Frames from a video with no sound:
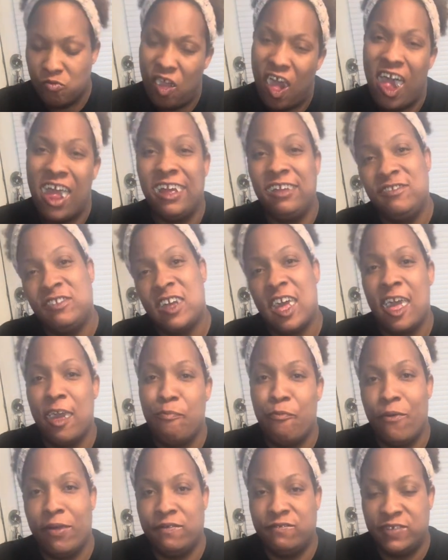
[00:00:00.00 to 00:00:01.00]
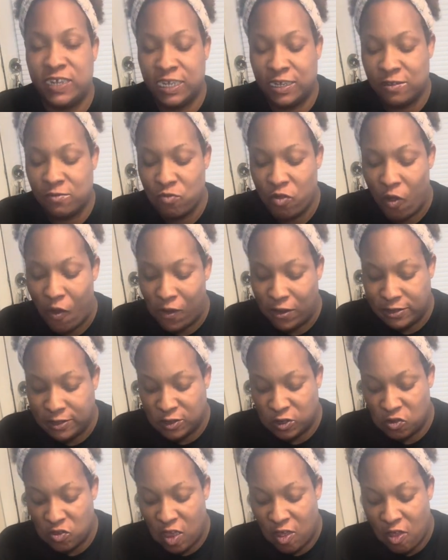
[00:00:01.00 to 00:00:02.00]
8 to 8.5.
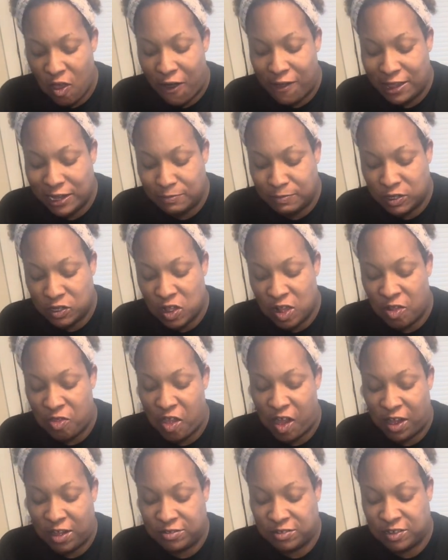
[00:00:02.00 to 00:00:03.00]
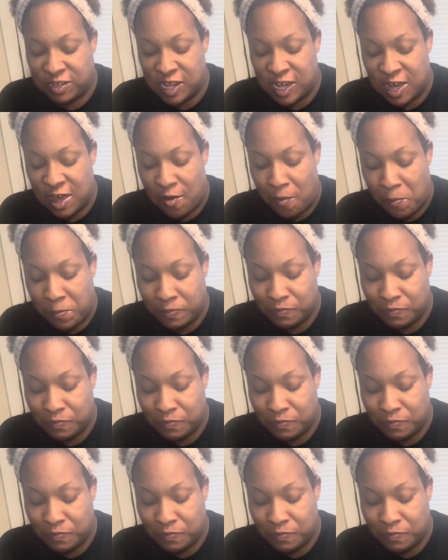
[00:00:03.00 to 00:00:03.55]
And that's only because, like I said,